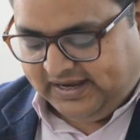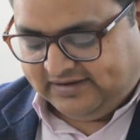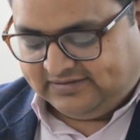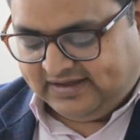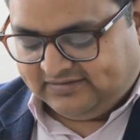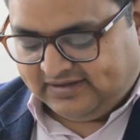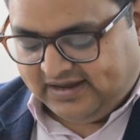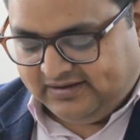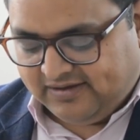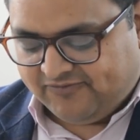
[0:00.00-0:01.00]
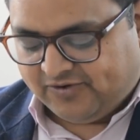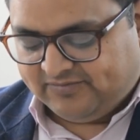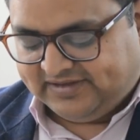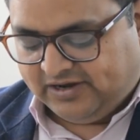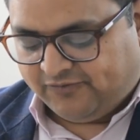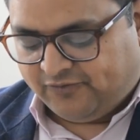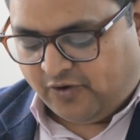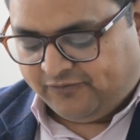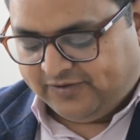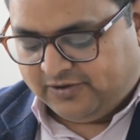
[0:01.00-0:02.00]
It says income from sale of
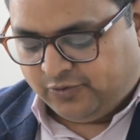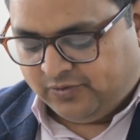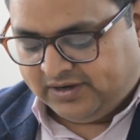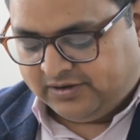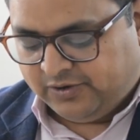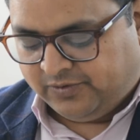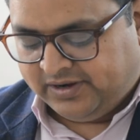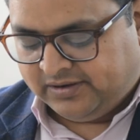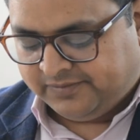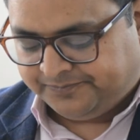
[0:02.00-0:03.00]
coffee grown and cured in